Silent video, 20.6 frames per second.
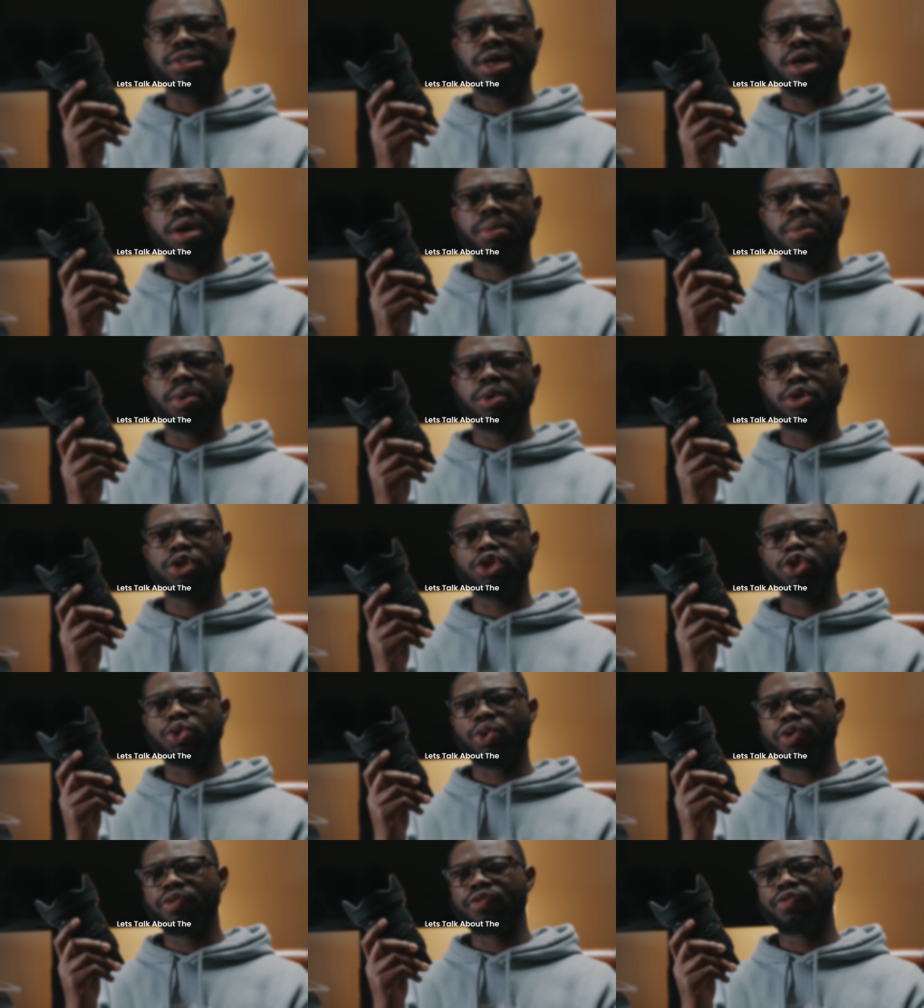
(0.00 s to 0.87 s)
talk about the
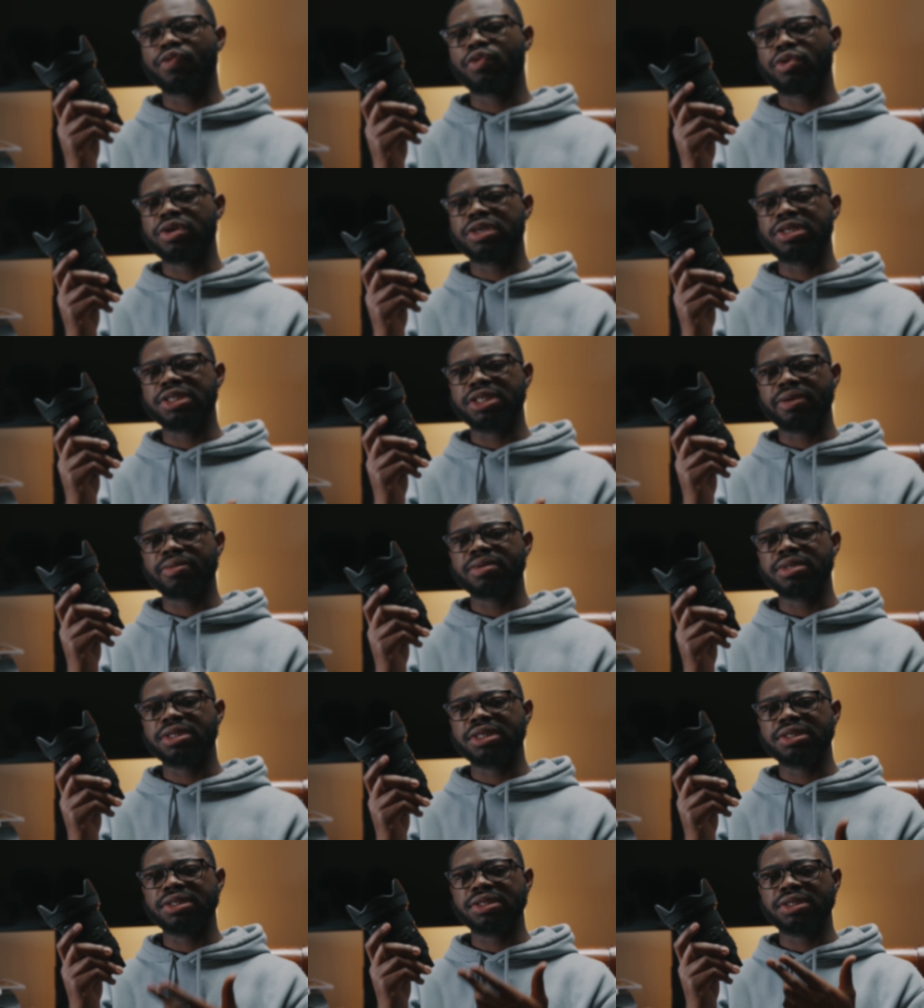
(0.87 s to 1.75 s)

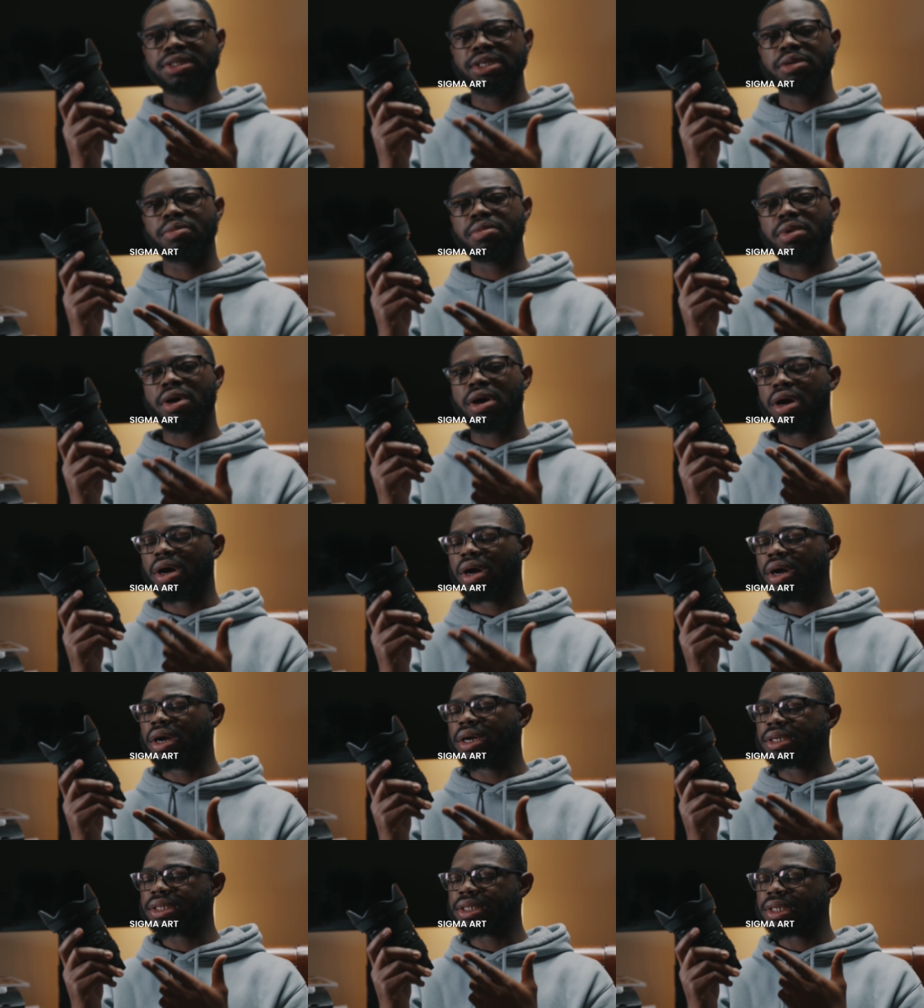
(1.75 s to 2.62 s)
24-70 Sigma
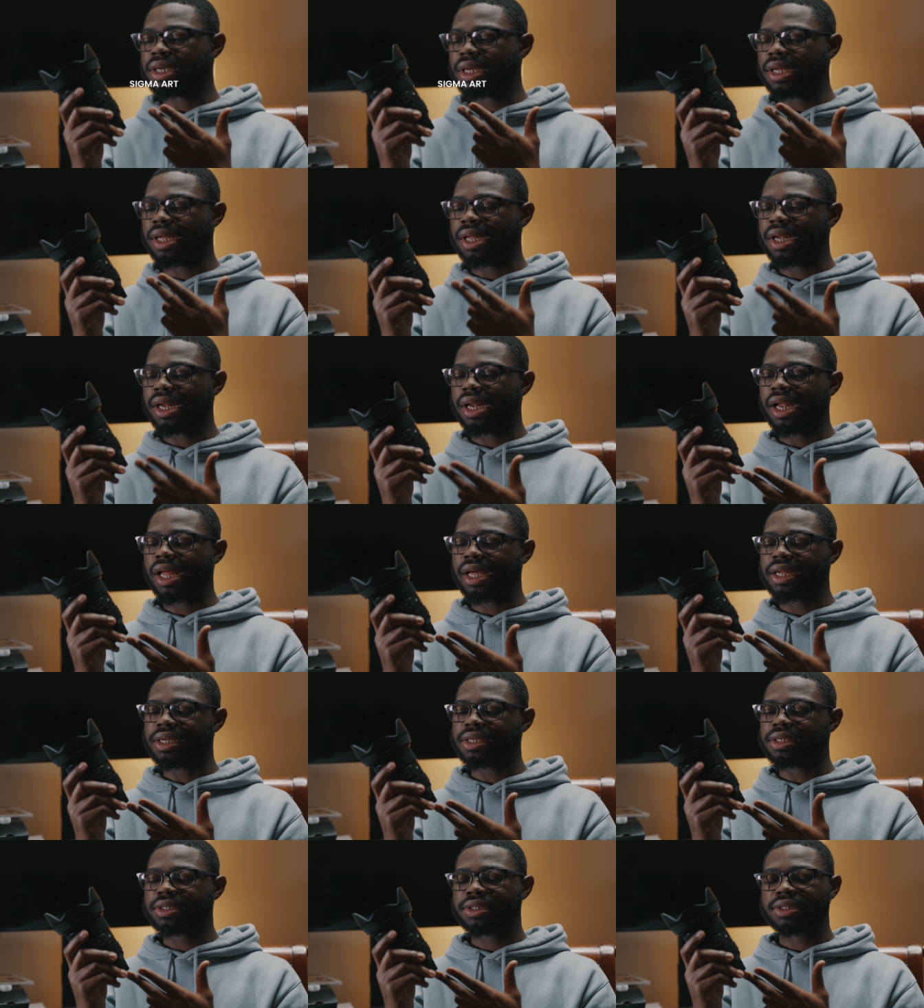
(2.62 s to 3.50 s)
Art
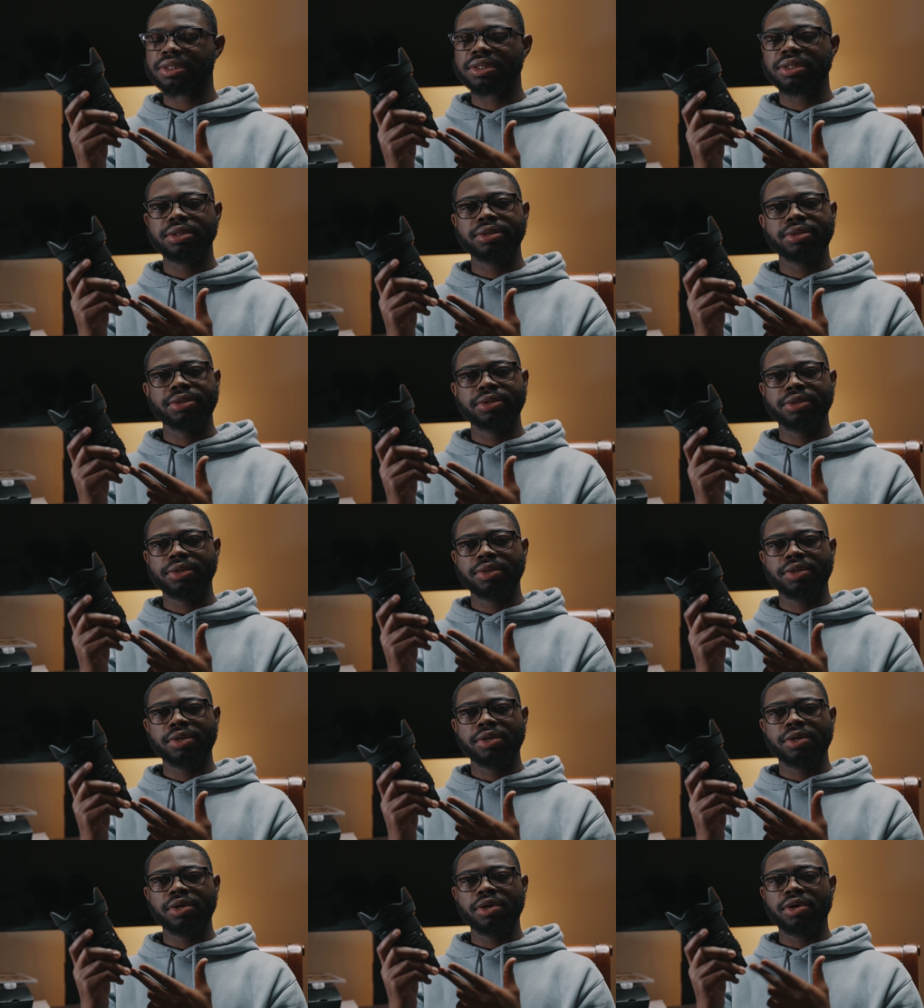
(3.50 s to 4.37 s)
lens
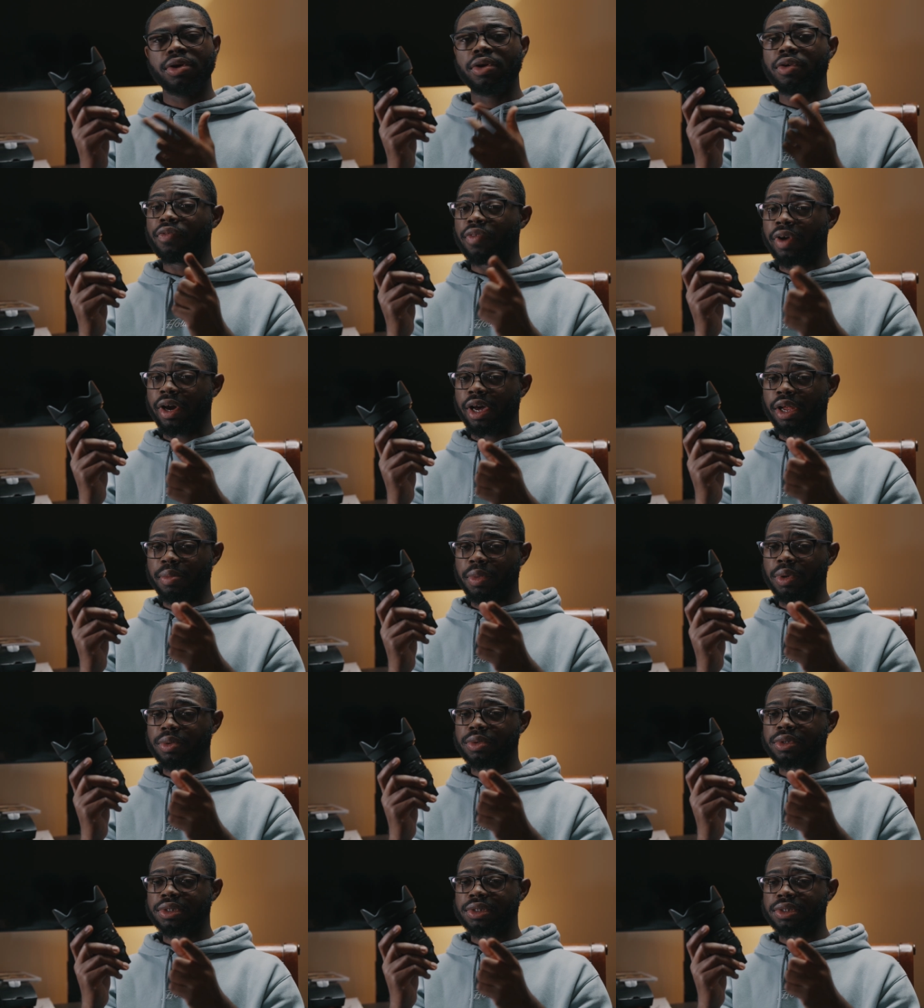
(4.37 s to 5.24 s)
for L
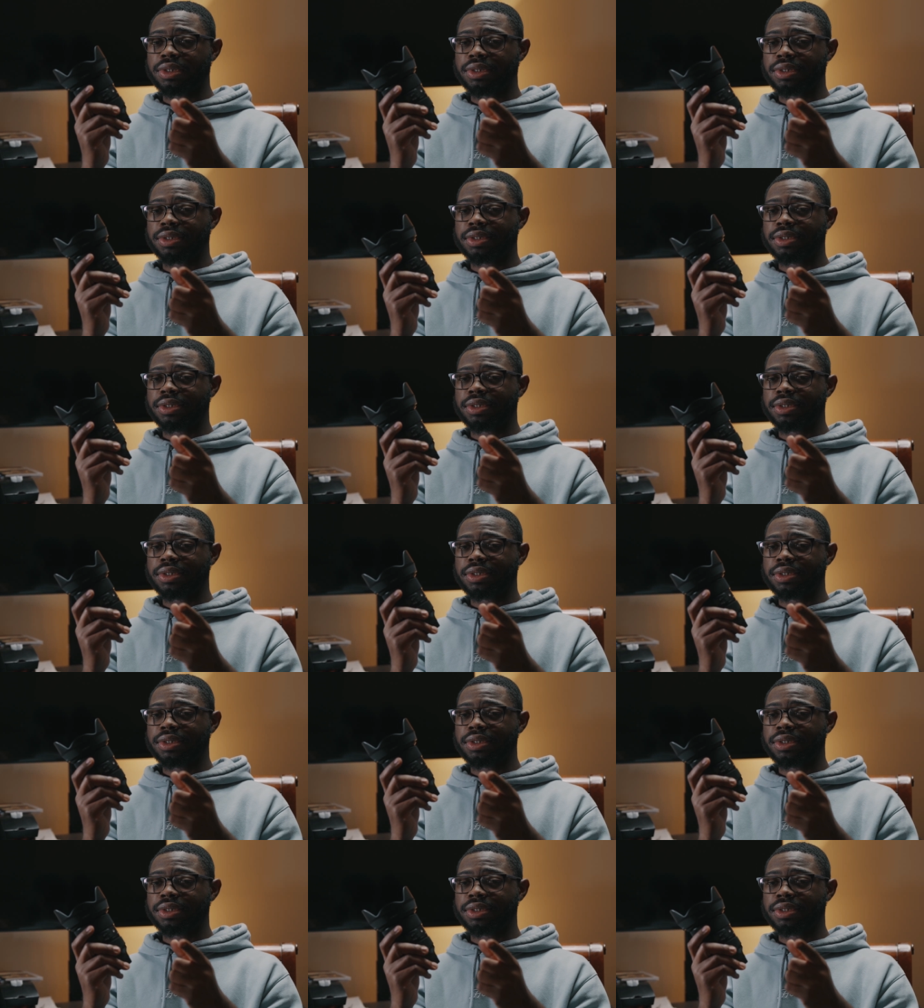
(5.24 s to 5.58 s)
mounts.